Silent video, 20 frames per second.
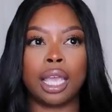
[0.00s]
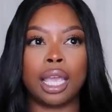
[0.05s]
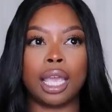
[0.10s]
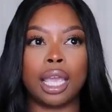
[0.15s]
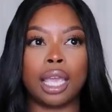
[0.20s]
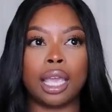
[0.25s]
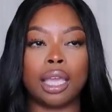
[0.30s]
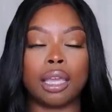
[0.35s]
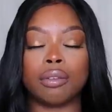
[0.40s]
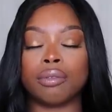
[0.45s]

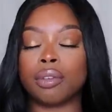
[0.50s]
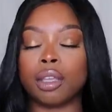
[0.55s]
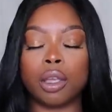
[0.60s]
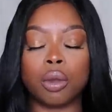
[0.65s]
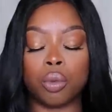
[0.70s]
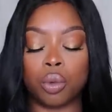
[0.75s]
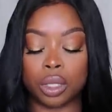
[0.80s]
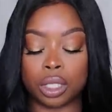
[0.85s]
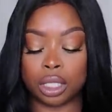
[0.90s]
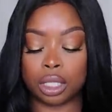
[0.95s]
it
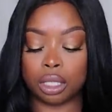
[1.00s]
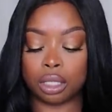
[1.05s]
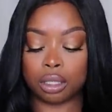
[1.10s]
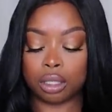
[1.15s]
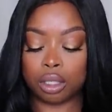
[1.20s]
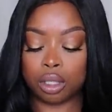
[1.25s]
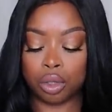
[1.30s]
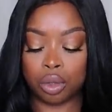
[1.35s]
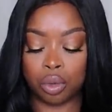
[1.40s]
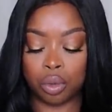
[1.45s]
it
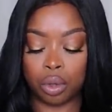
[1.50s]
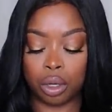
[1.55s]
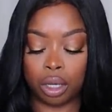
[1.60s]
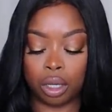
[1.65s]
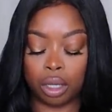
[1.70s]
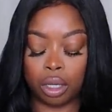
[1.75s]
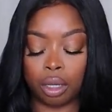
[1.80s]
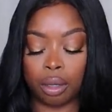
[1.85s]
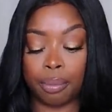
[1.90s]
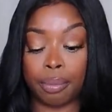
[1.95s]
wasn't too
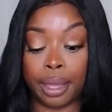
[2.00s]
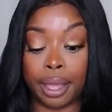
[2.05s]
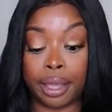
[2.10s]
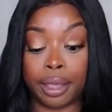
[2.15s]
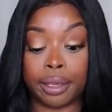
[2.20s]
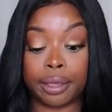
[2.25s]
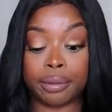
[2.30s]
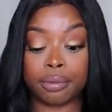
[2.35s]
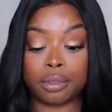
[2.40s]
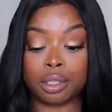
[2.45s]
uh bad.